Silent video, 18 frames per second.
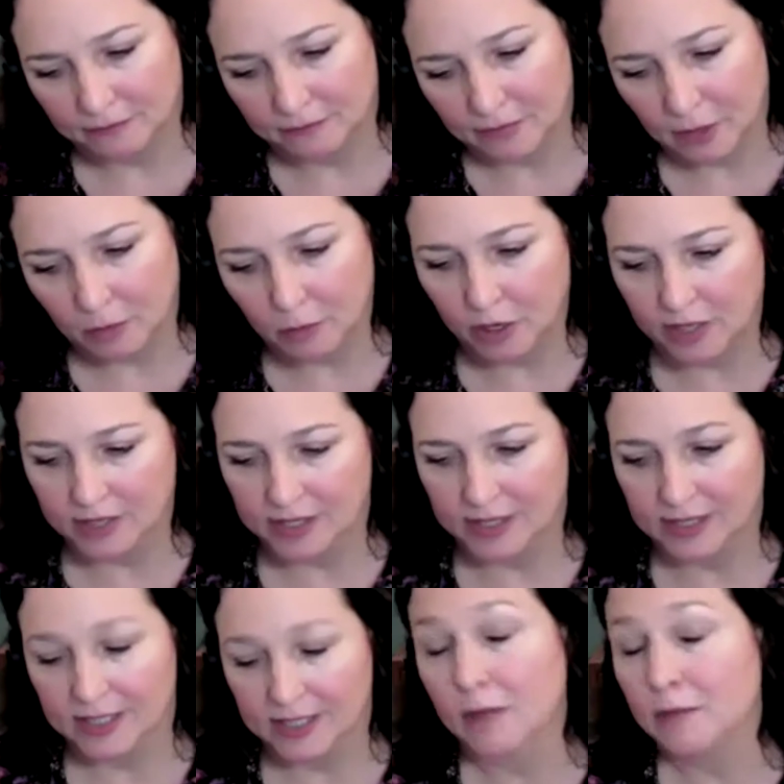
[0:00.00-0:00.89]

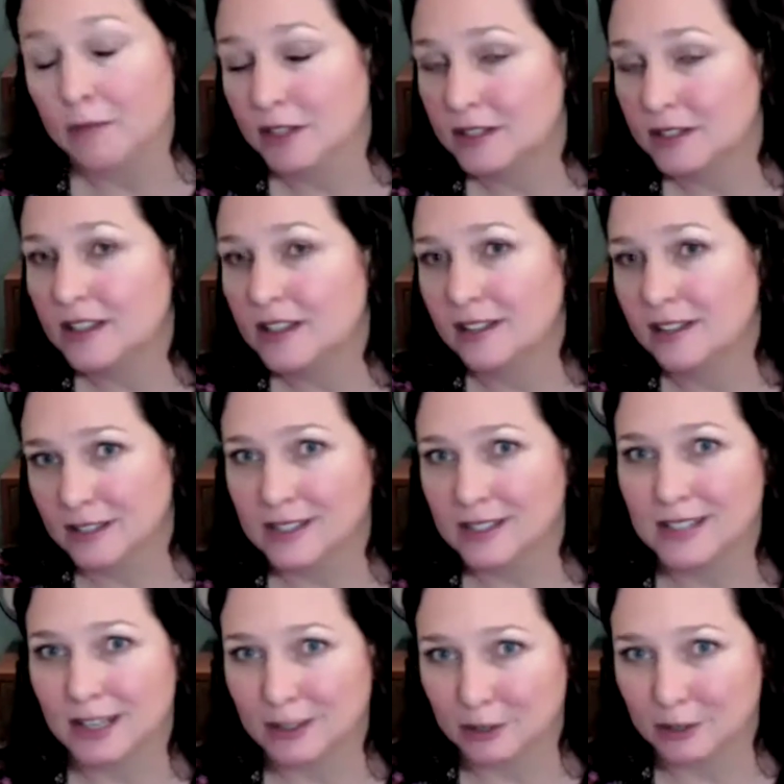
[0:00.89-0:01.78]
compress the time? And this
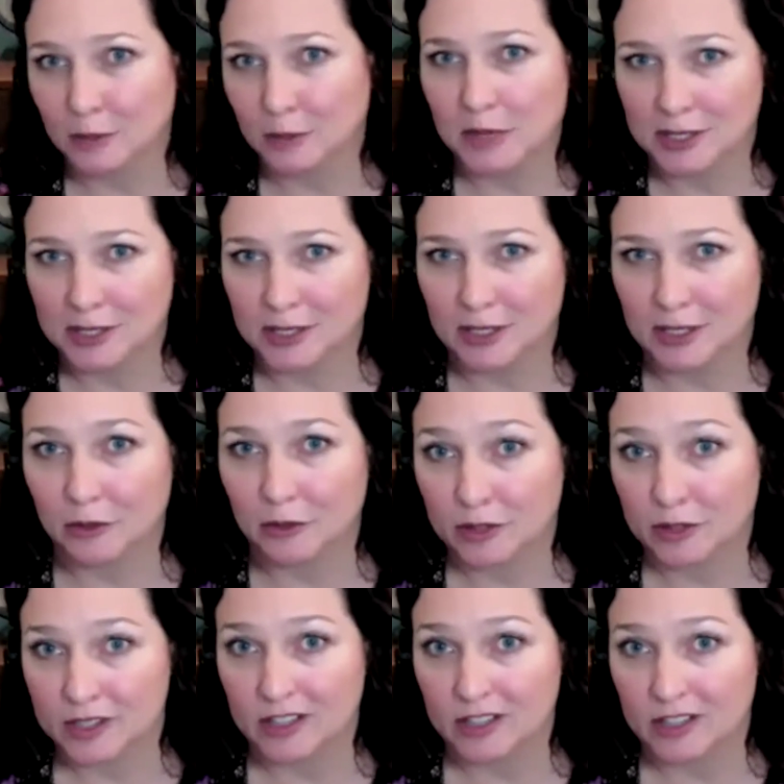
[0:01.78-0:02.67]
is actually based on a
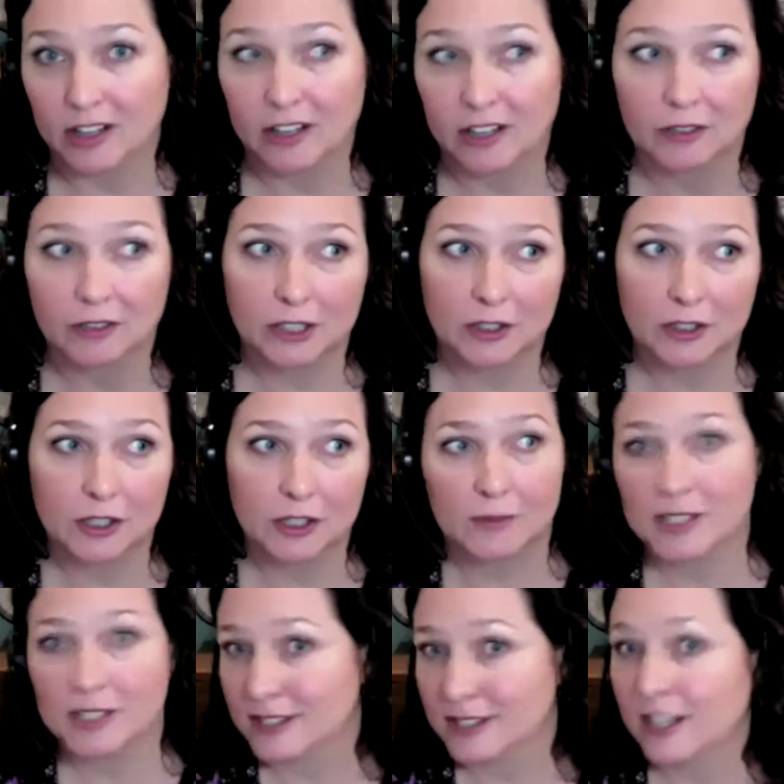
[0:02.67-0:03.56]
real scenario. Leadership
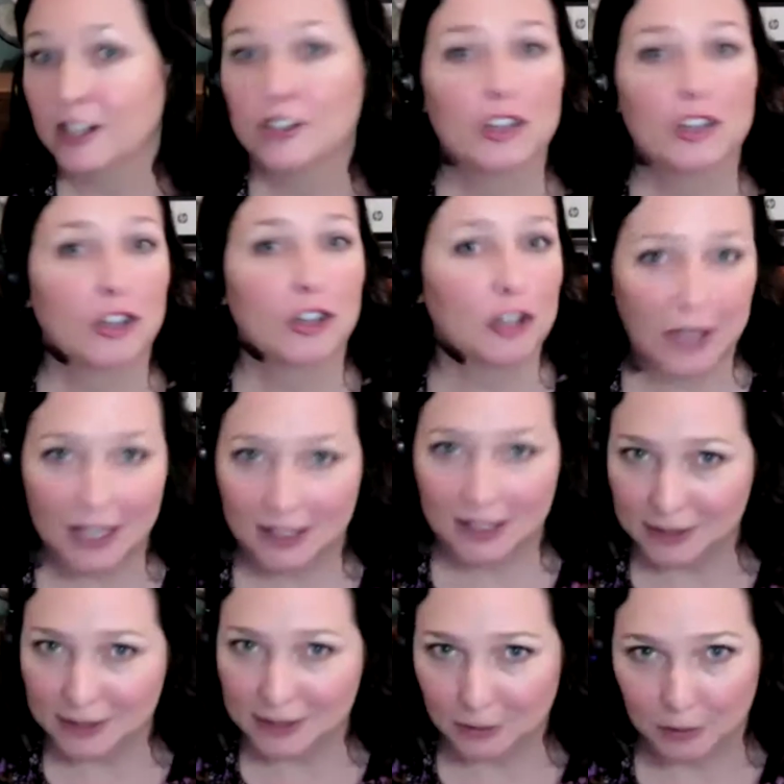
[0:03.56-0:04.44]
says, no, you
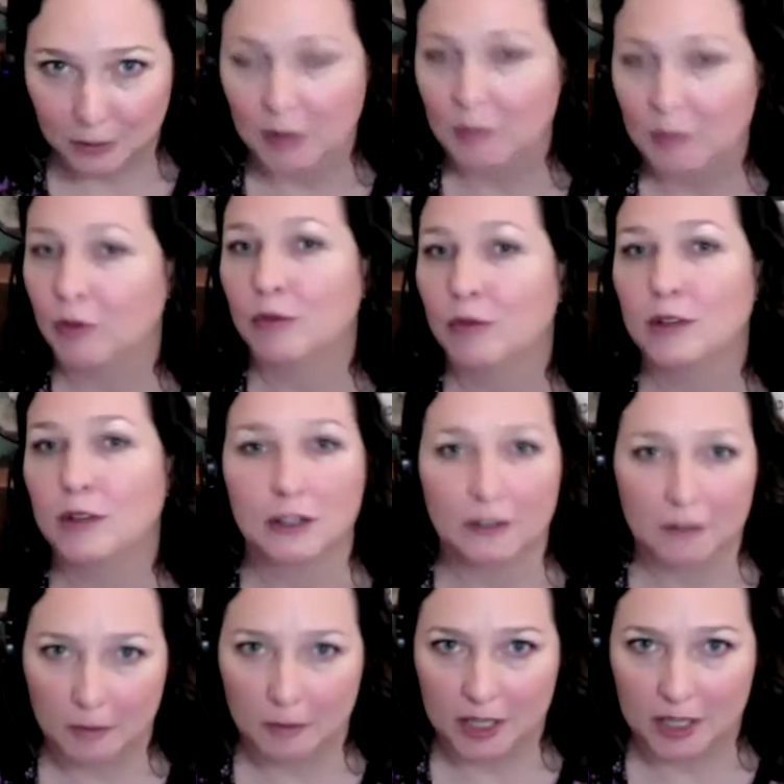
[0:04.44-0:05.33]
can't double people. We
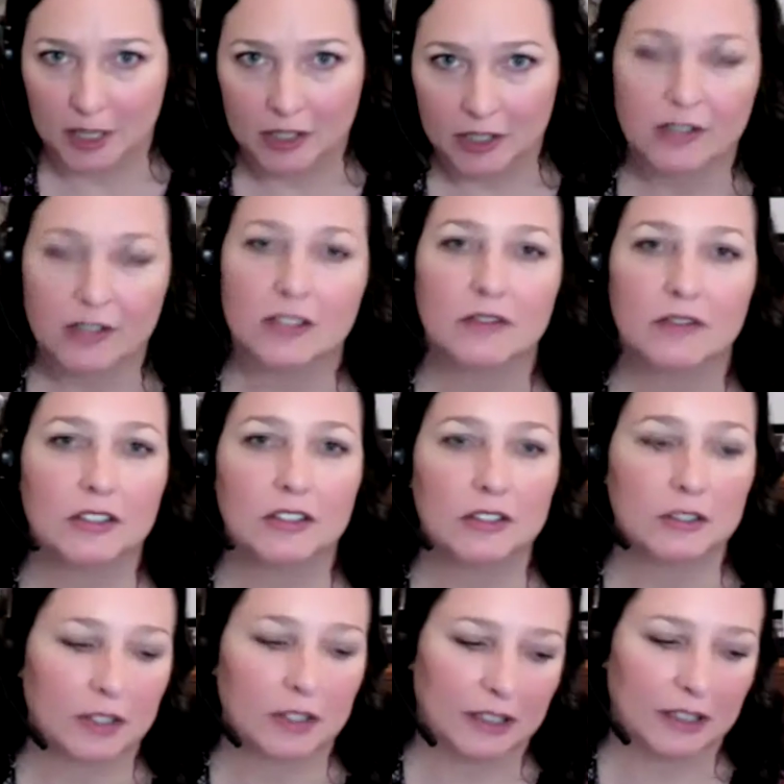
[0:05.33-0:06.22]
don't have the budget. So you have to
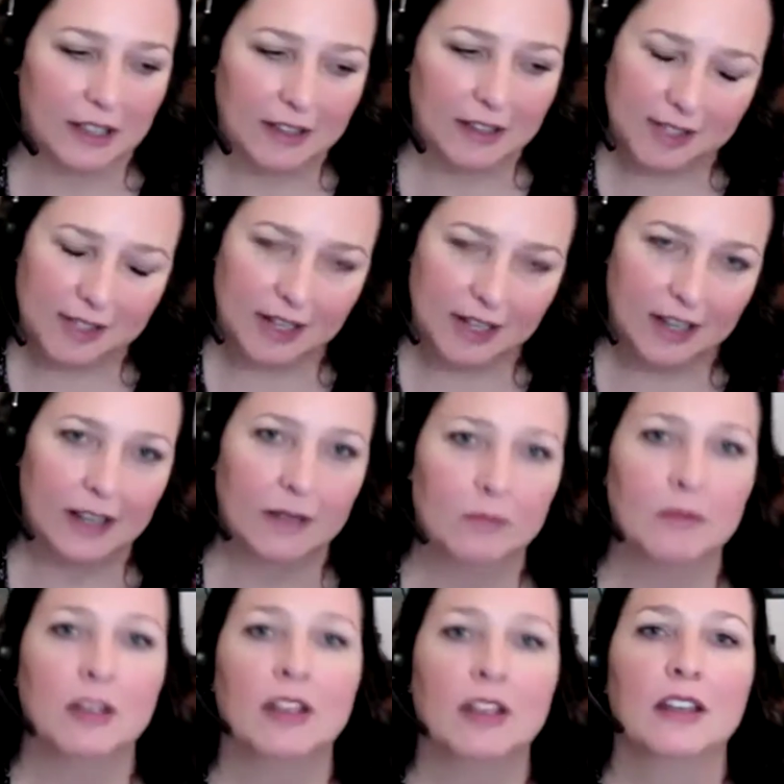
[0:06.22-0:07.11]
do it in less
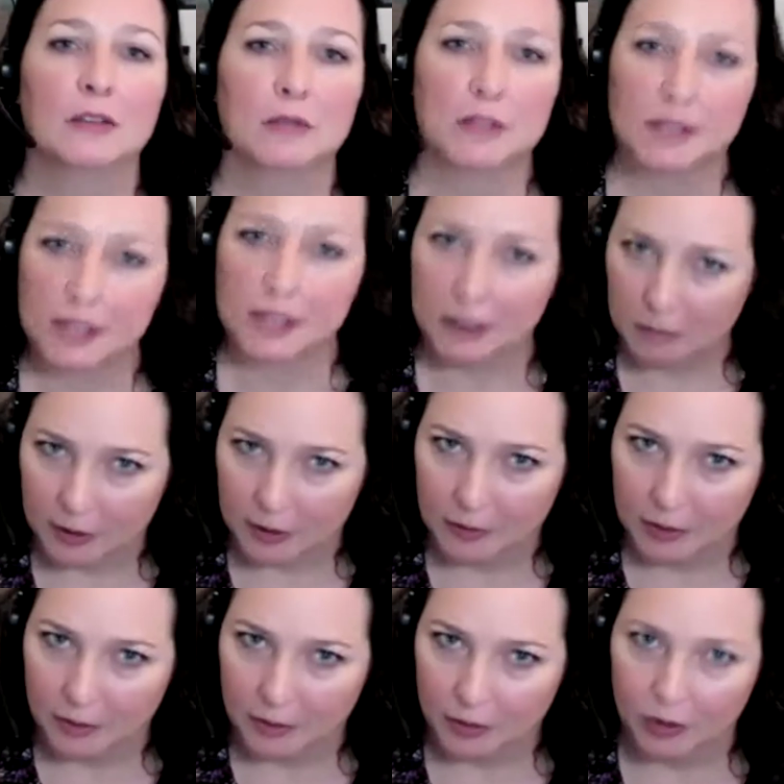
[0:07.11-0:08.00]
time with the same amount
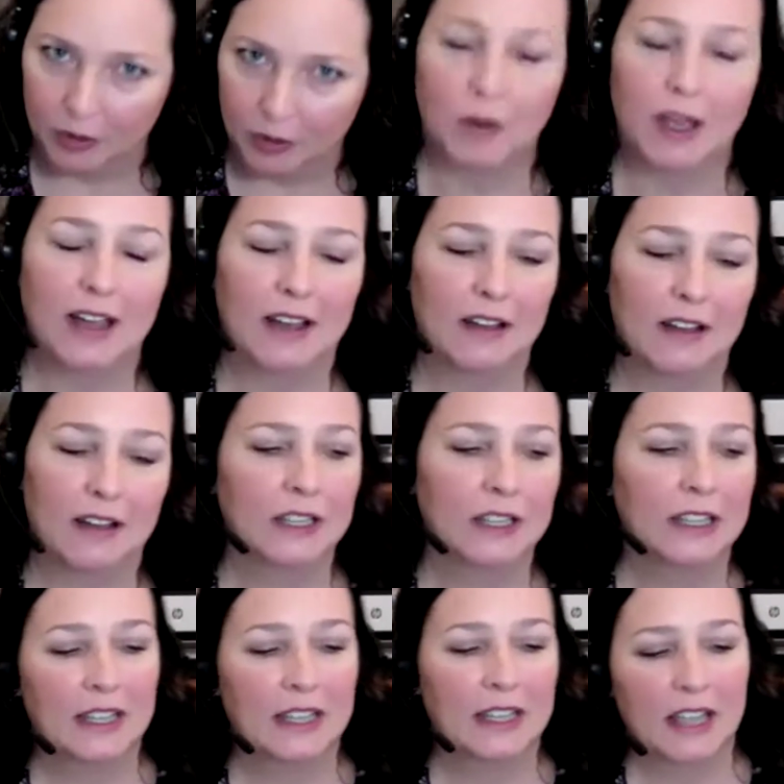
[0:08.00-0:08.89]
of people you have.
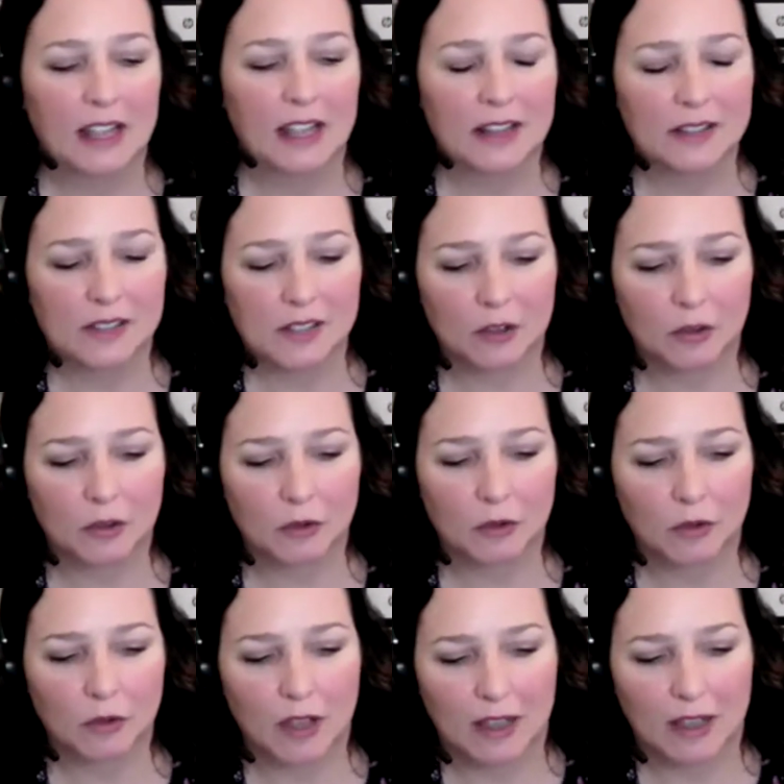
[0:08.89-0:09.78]
And
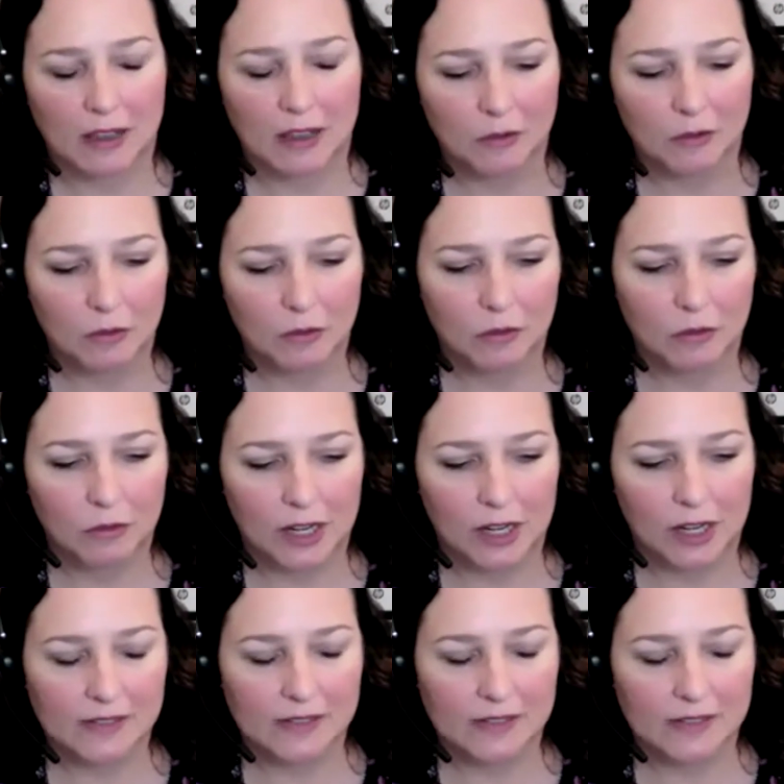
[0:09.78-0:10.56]
so what I